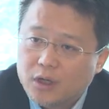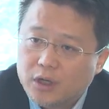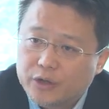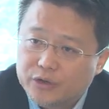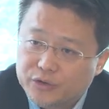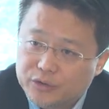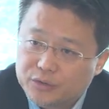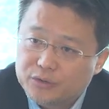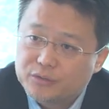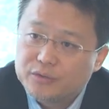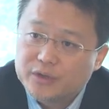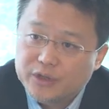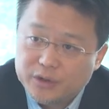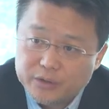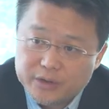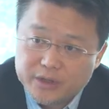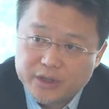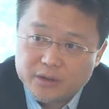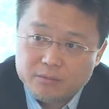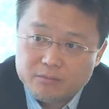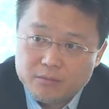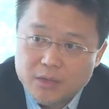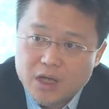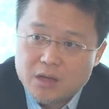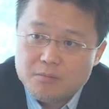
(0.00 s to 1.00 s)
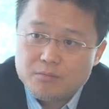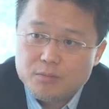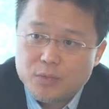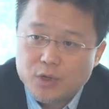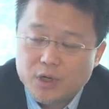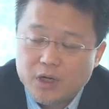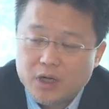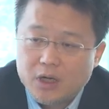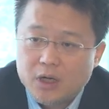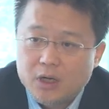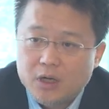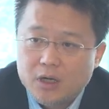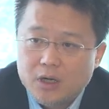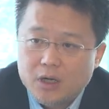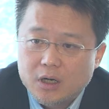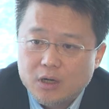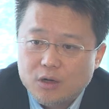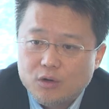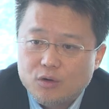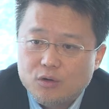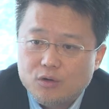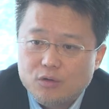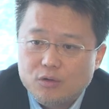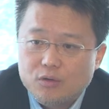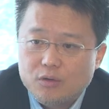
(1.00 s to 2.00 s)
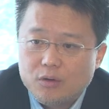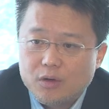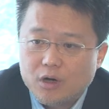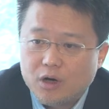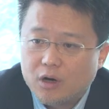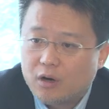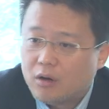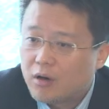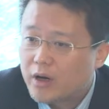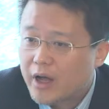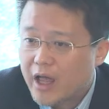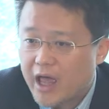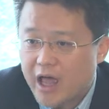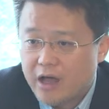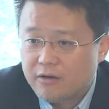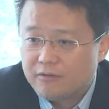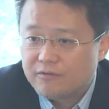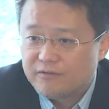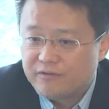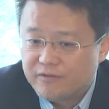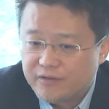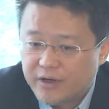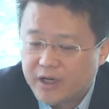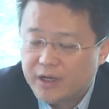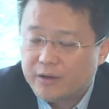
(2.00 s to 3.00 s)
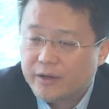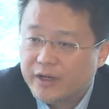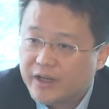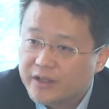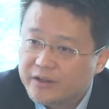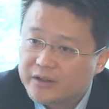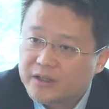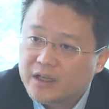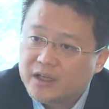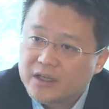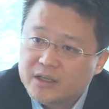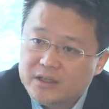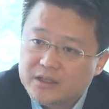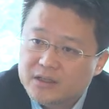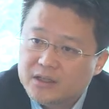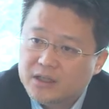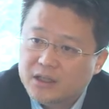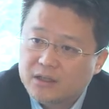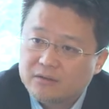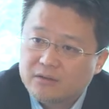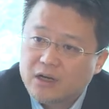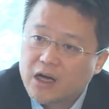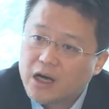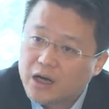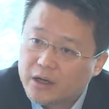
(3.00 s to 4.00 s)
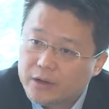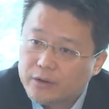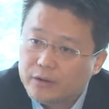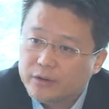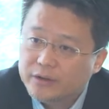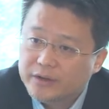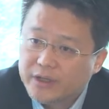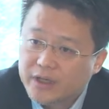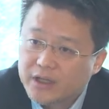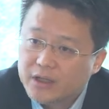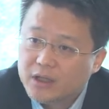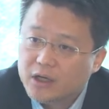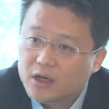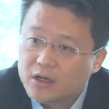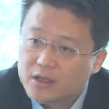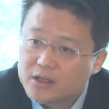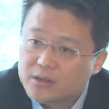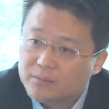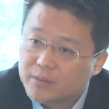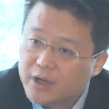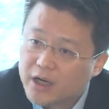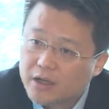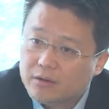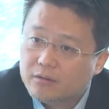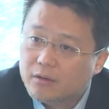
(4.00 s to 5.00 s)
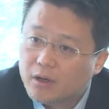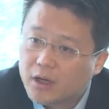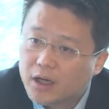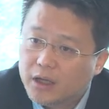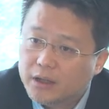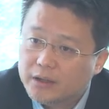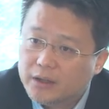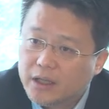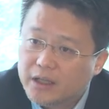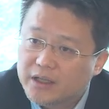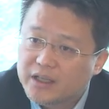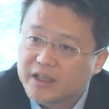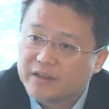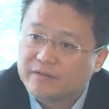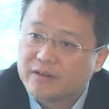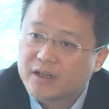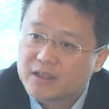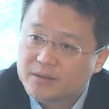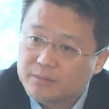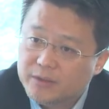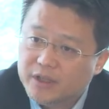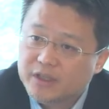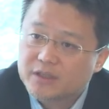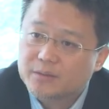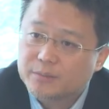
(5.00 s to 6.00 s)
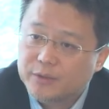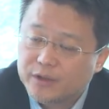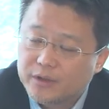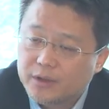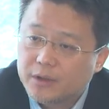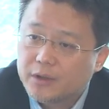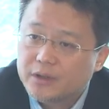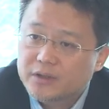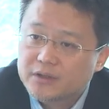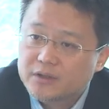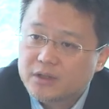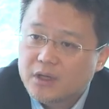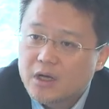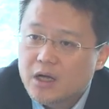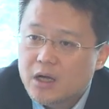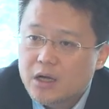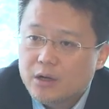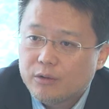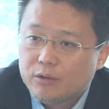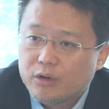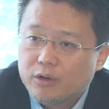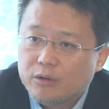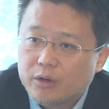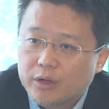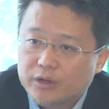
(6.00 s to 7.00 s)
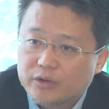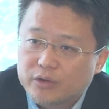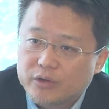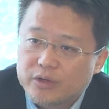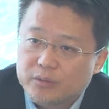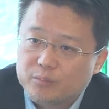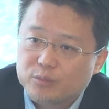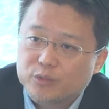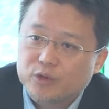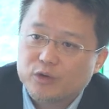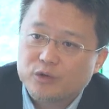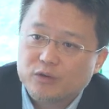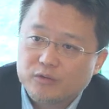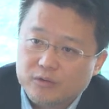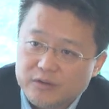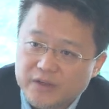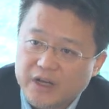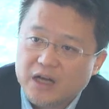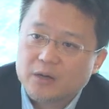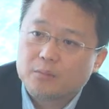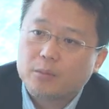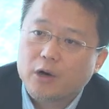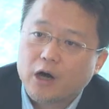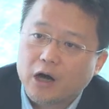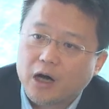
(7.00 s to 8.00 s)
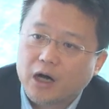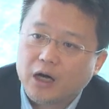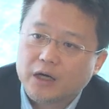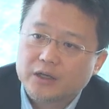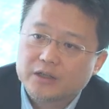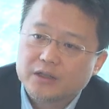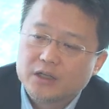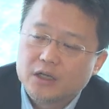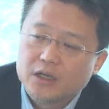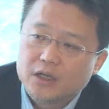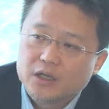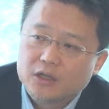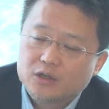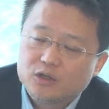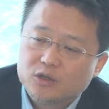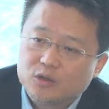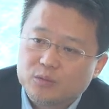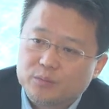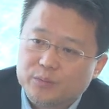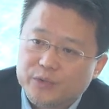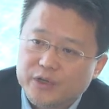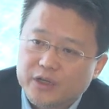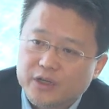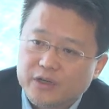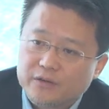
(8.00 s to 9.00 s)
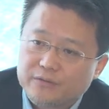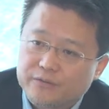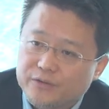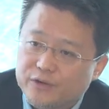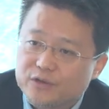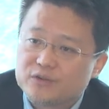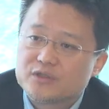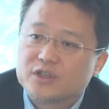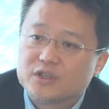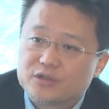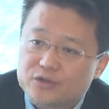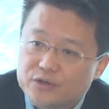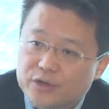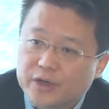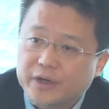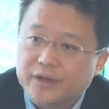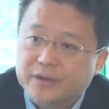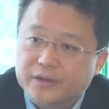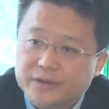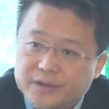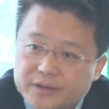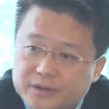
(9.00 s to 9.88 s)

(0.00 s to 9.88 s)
two new team members who all have very intensive hardcore technology background and investment experience. We want to improve that part to be a future trend.